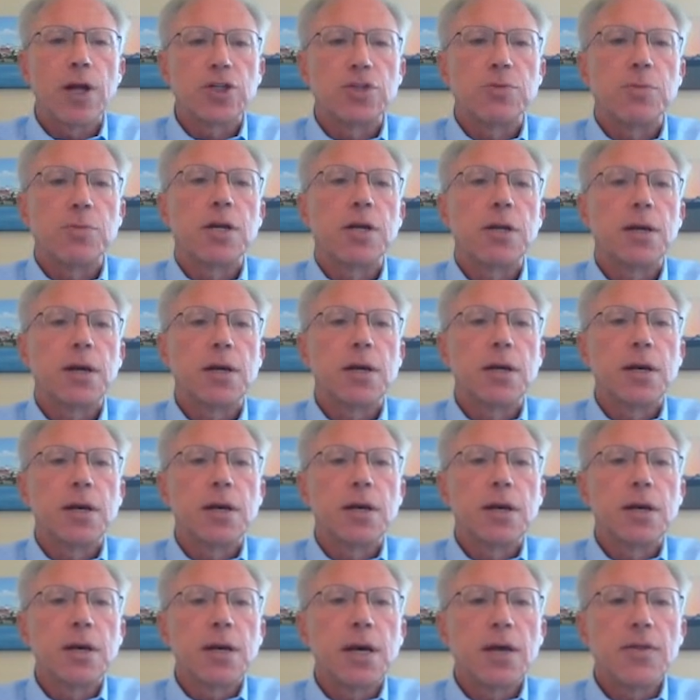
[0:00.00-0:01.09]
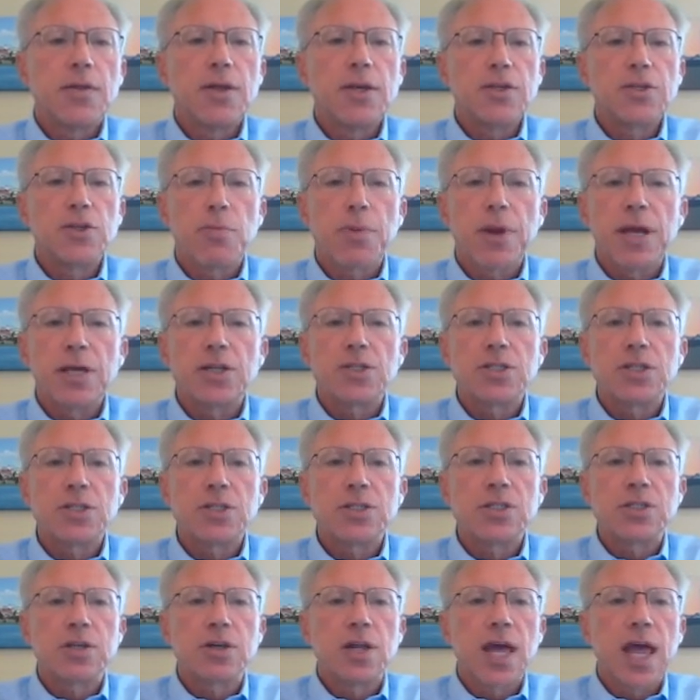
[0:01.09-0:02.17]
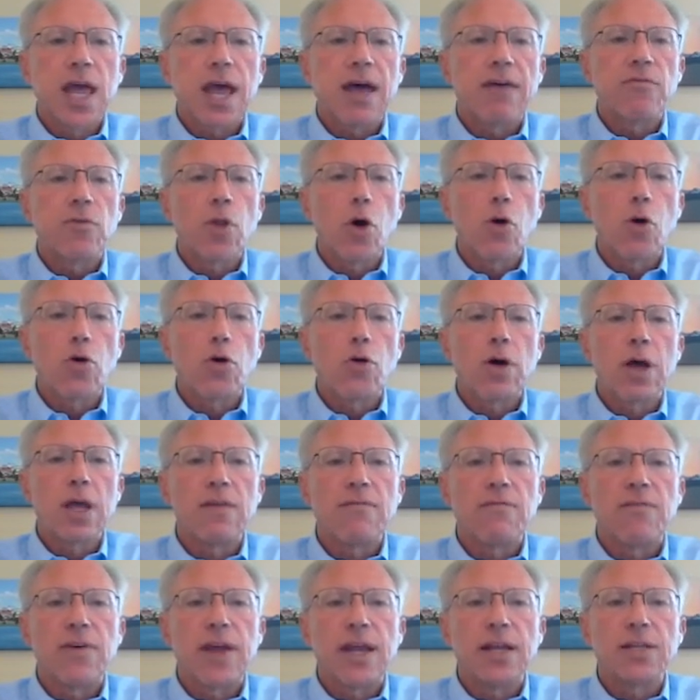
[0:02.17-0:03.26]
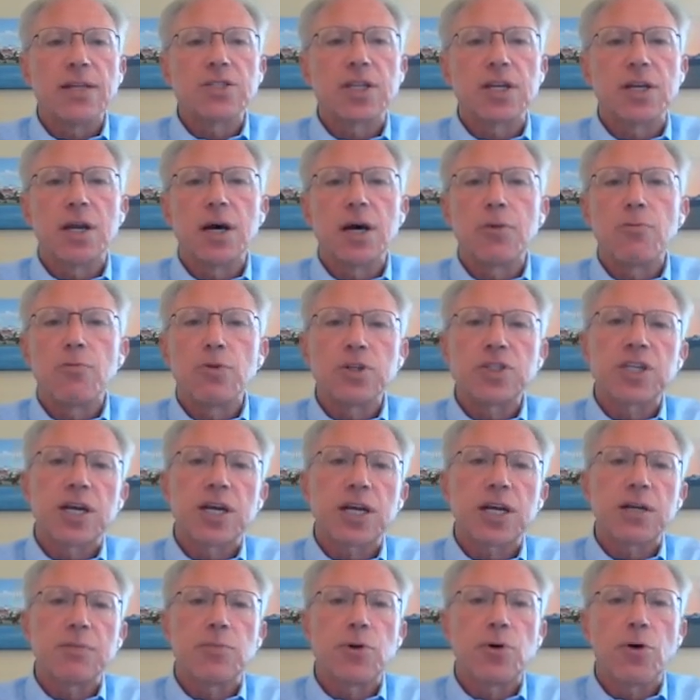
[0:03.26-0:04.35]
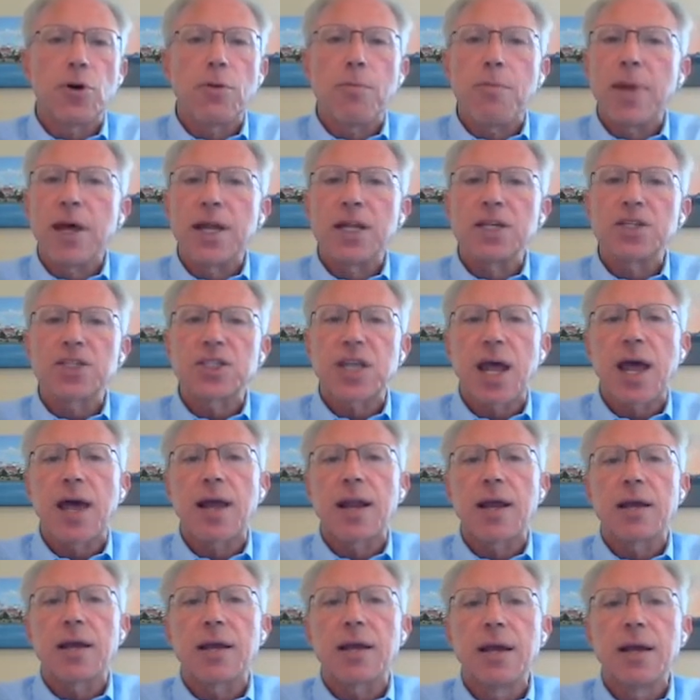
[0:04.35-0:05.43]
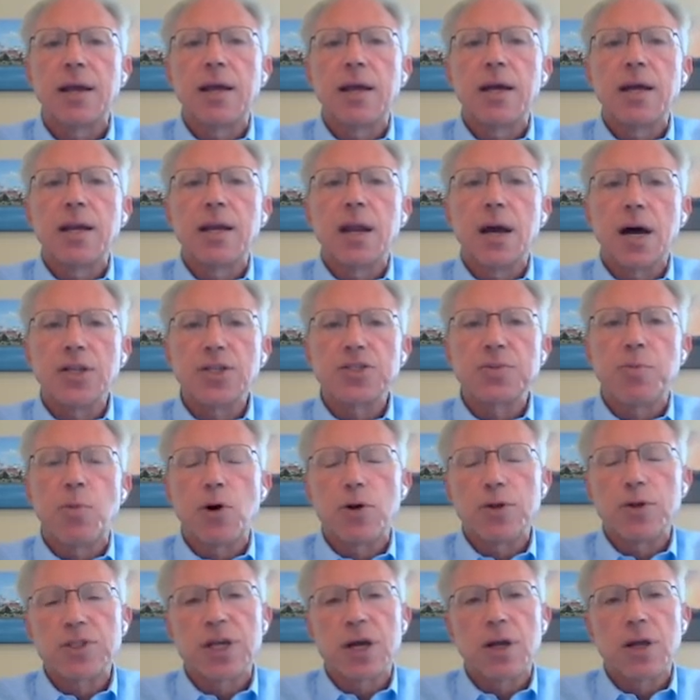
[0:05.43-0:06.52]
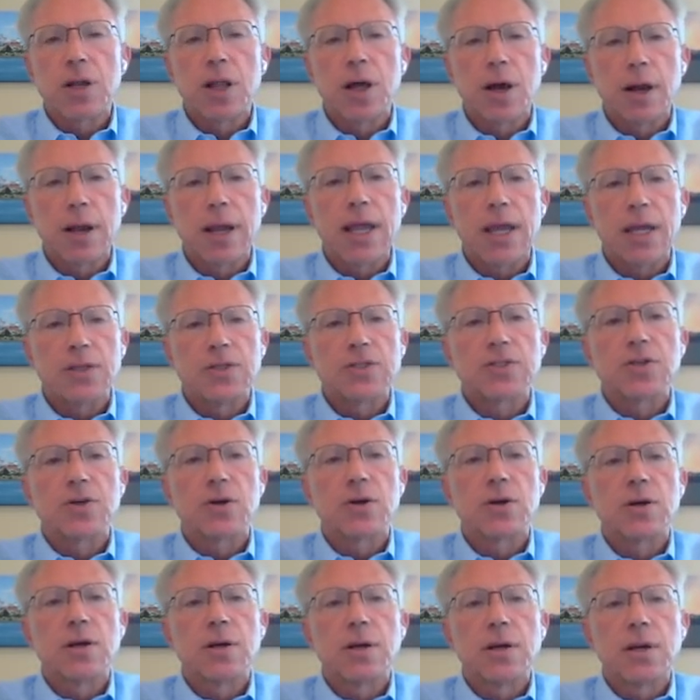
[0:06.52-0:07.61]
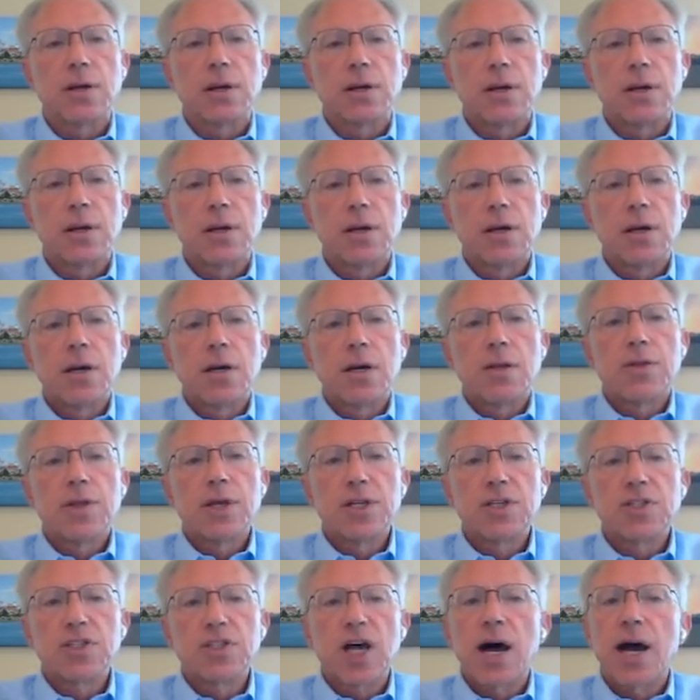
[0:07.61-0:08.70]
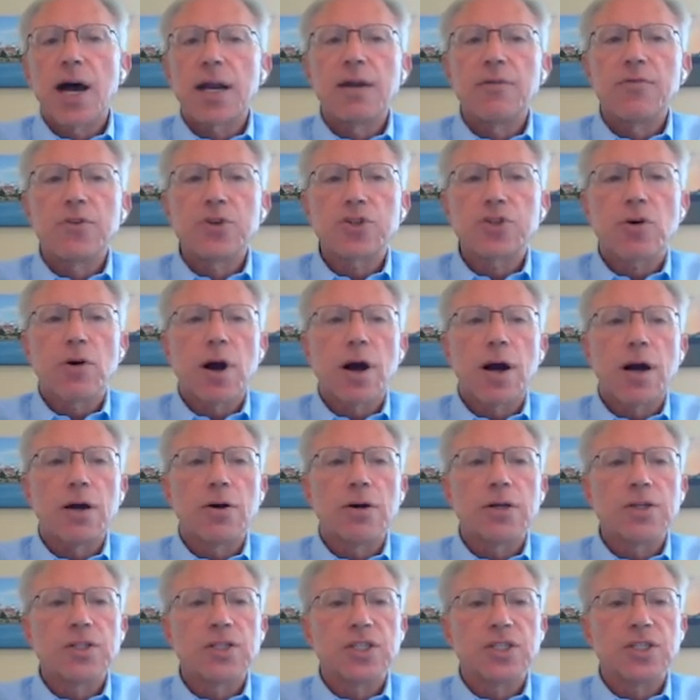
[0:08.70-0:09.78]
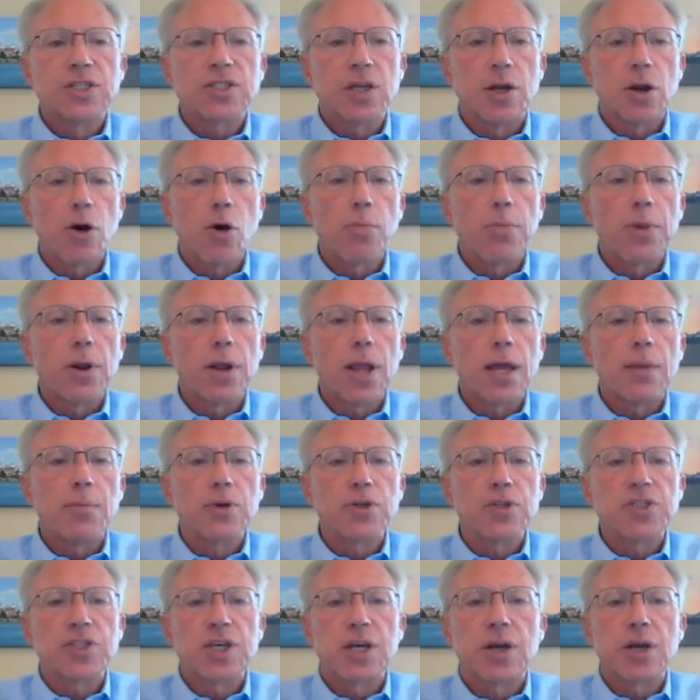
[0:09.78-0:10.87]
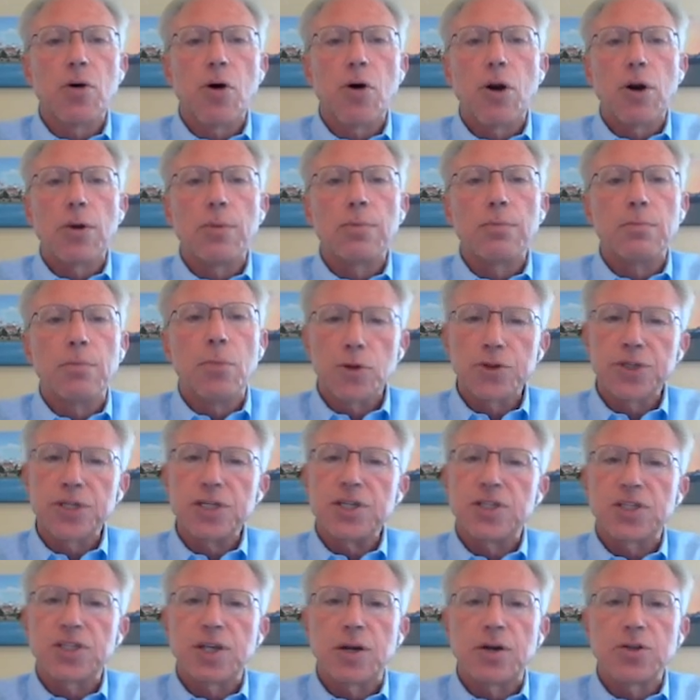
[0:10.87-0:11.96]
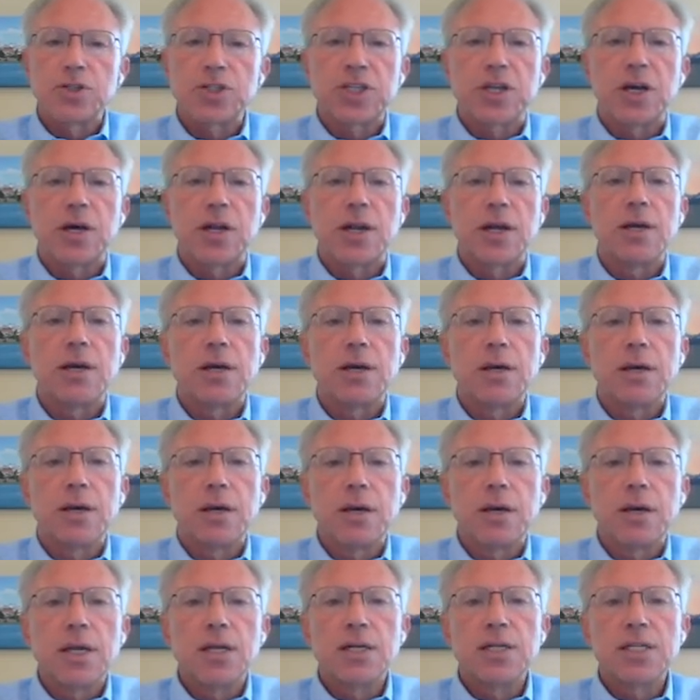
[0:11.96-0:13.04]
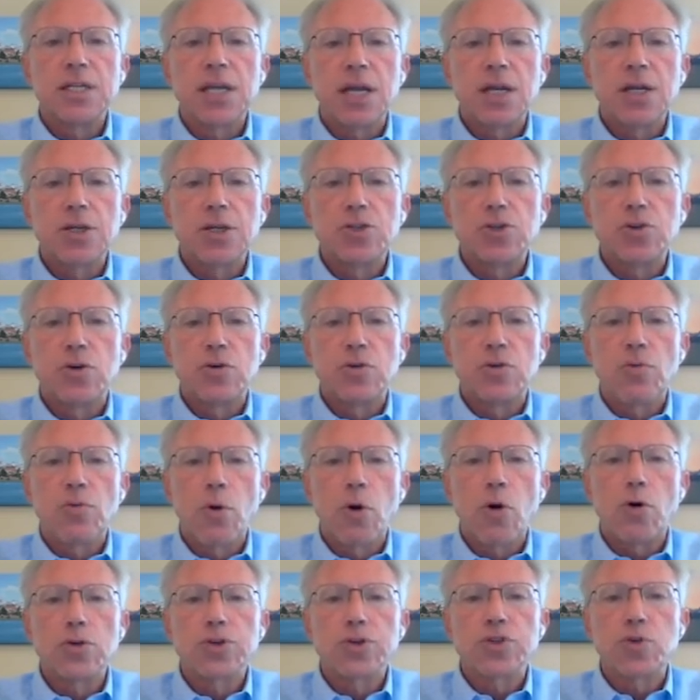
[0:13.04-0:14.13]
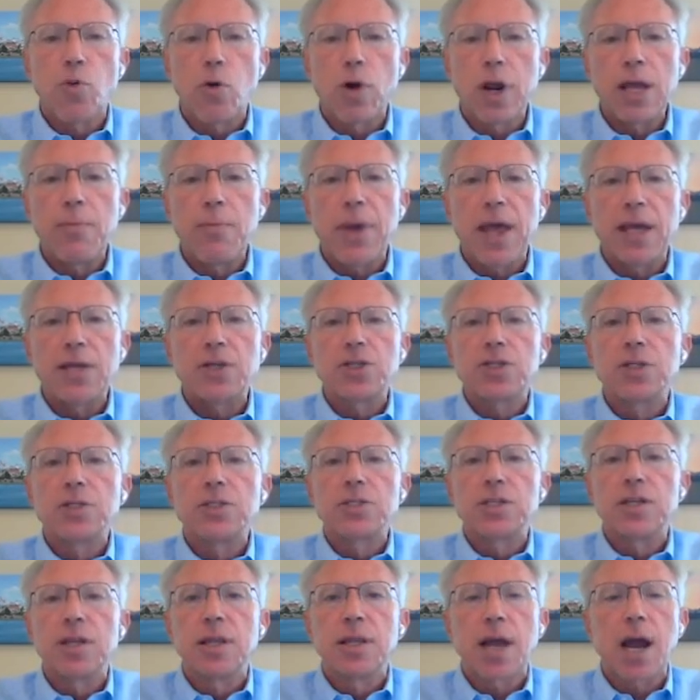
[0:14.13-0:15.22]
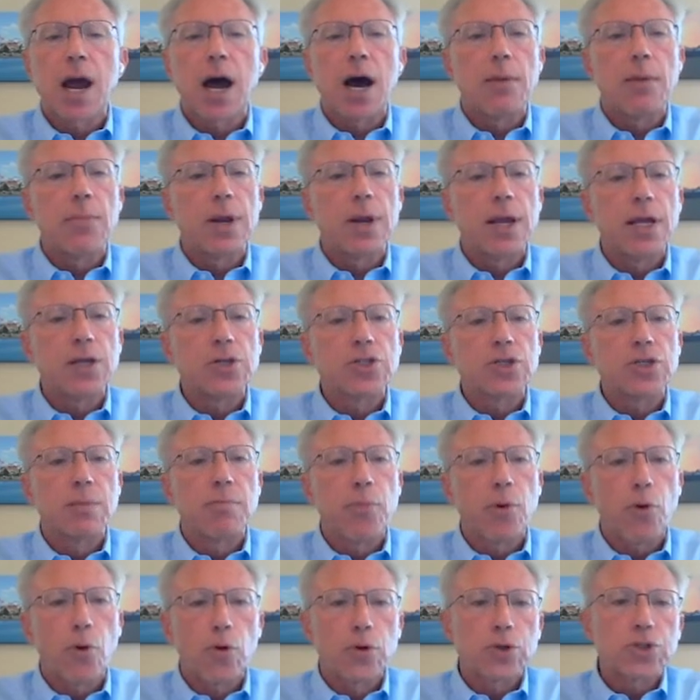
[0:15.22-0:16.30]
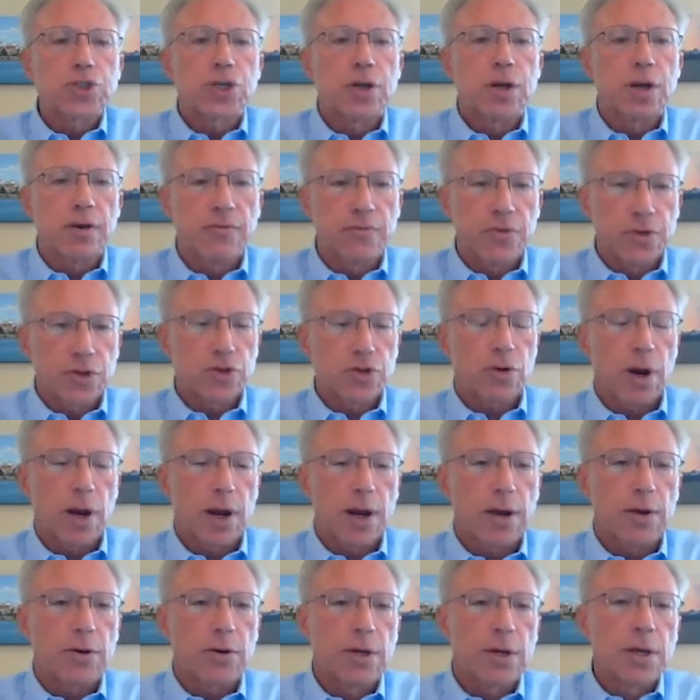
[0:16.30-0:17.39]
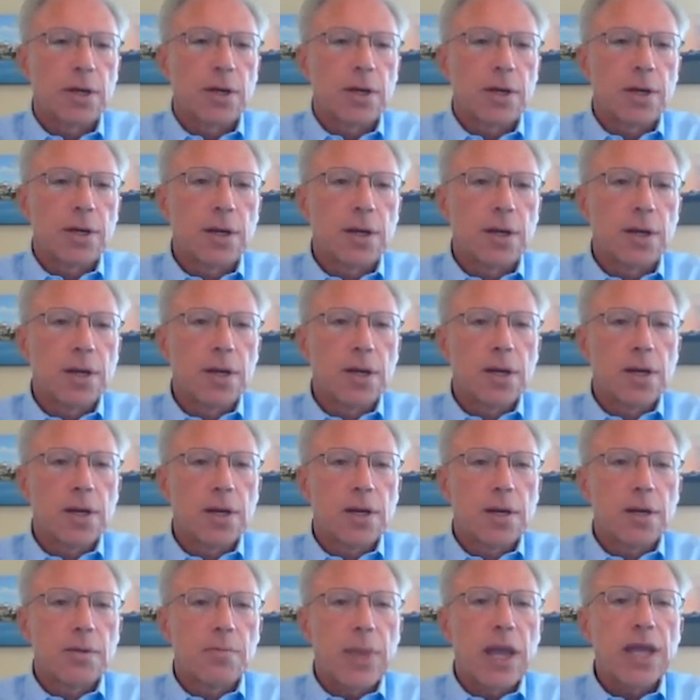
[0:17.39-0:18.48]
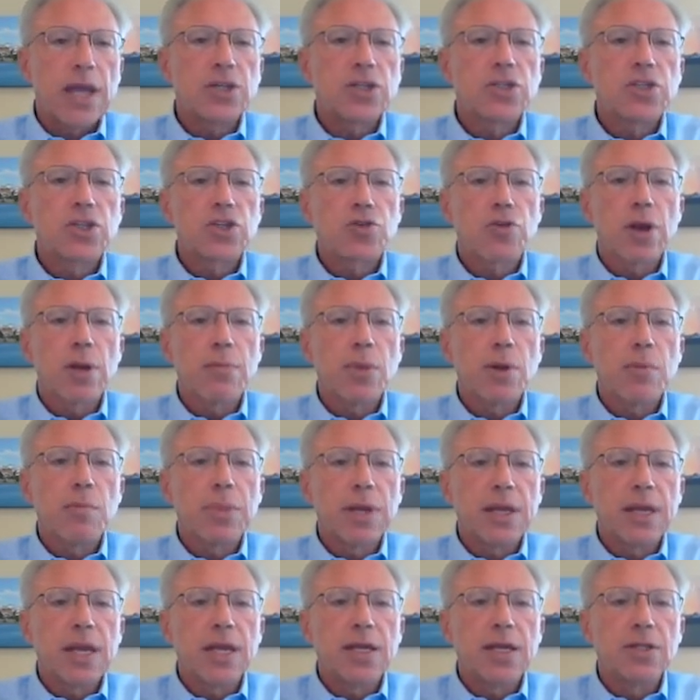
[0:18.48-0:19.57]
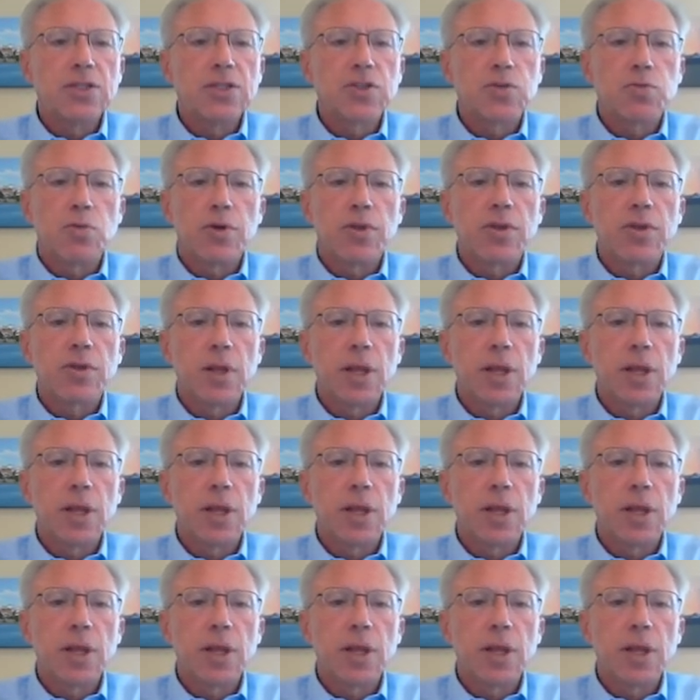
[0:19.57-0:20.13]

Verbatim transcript: regimen, and these are patients that have locally advanced and unresectable or metastatic non-small cell lung cancer. The design of the trial is it's an open label, single arm, multi-center study intended to enroll 20 patients in the combination portion of the trial. Patient's treatment begins with